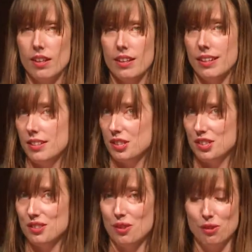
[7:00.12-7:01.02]
In
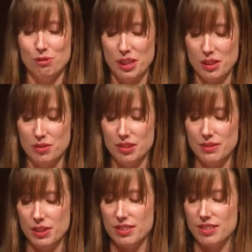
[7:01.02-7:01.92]
addition, all vehicles
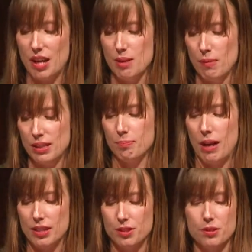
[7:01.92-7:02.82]
leaving the site must
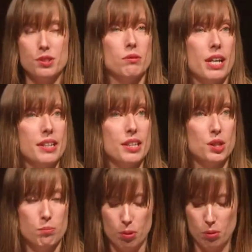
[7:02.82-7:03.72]
pass through the
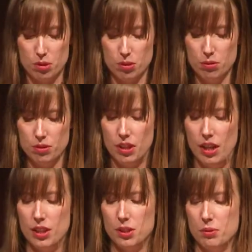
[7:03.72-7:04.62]
radiation portals to